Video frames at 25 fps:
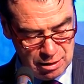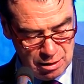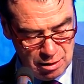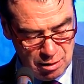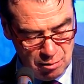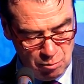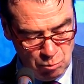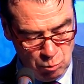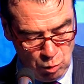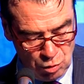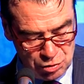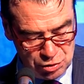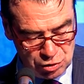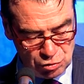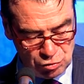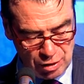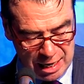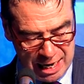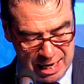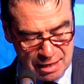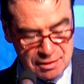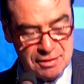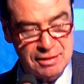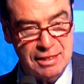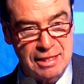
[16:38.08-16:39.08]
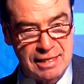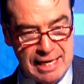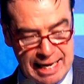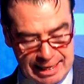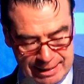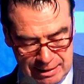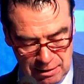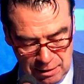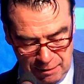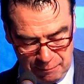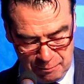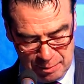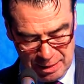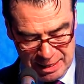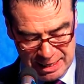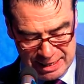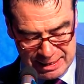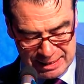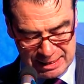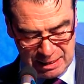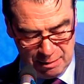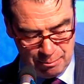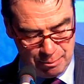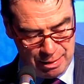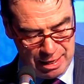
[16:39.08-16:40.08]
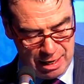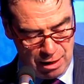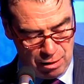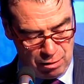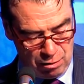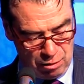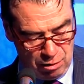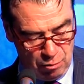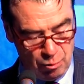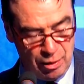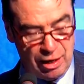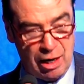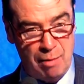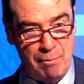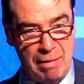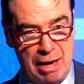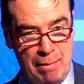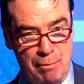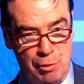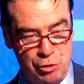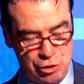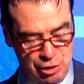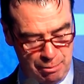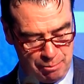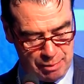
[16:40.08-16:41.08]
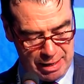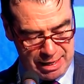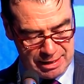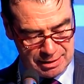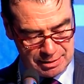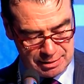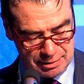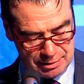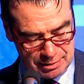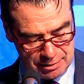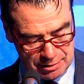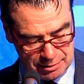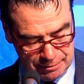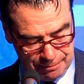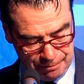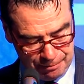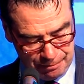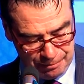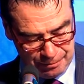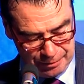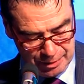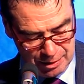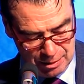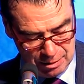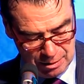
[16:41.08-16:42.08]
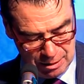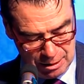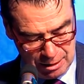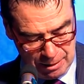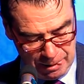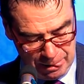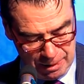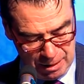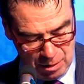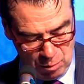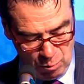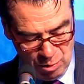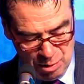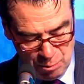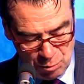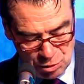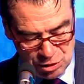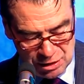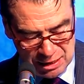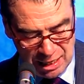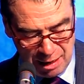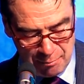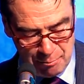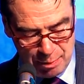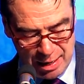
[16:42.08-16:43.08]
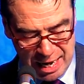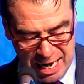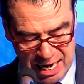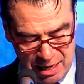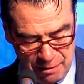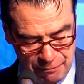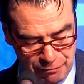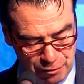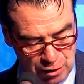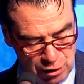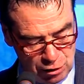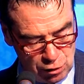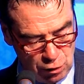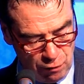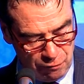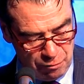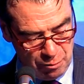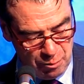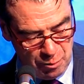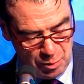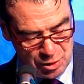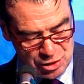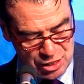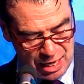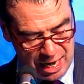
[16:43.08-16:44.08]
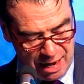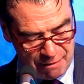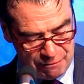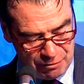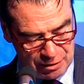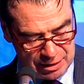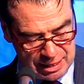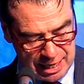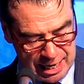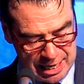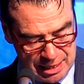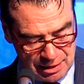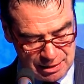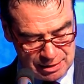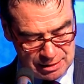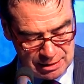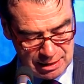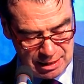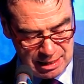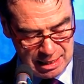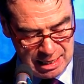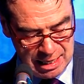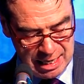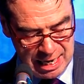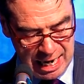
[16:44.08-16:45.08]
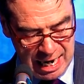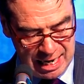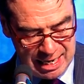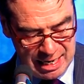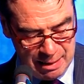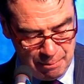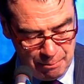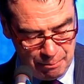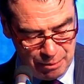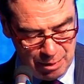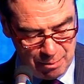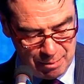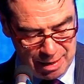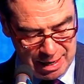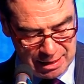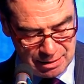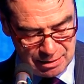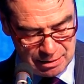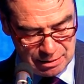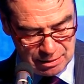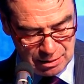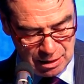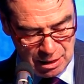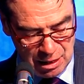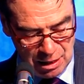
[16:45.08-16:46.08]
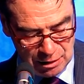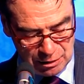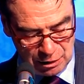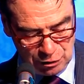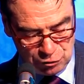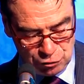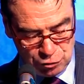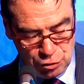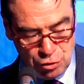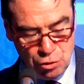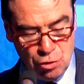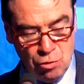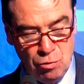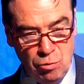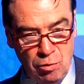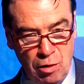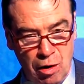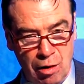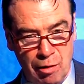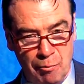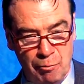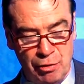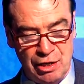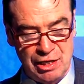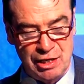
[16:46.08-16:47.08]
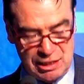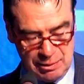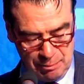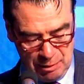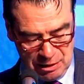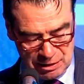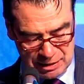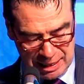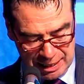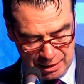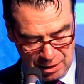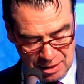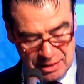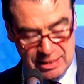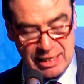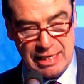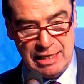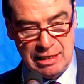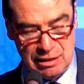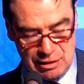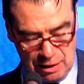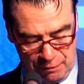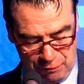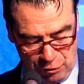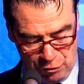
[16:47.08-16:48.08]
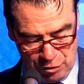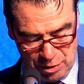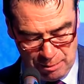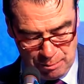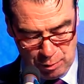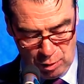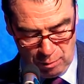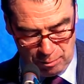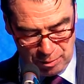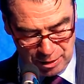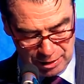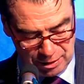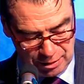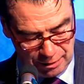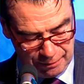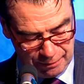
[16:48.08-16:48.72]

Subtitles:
must grasp the nettle of political power with our membership basis. We must campaign for a government which advocates and implements the true principles and ideals of a republic.